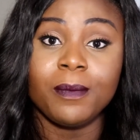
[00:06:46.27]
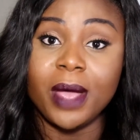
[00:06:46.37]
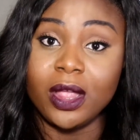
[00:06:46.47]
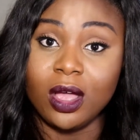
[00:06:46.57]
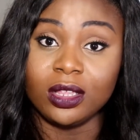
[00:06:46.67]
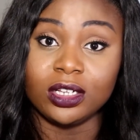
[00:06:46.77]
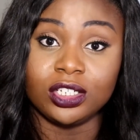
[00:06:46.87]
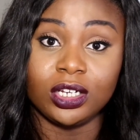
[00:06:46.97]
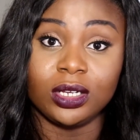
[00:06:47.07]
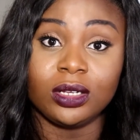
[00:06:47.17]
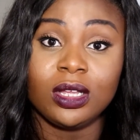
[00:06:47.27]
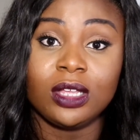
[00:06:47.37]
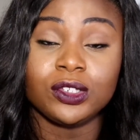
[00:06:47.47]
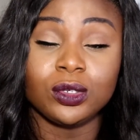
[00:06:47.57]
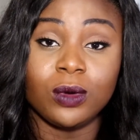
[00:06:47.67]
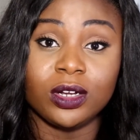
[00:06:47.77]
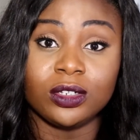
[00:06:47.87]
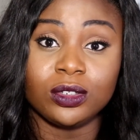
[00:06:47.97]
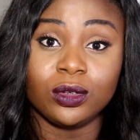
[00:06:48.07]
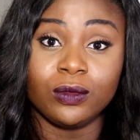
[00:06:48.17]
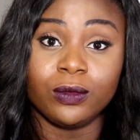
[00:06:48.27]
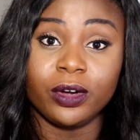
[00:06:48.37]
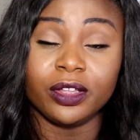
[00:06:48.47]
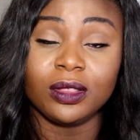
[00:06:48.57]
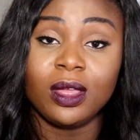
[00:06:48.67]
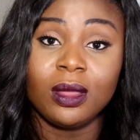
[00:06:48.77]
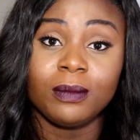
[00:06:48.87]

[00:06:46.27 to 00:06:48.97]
biology, so on and so forth,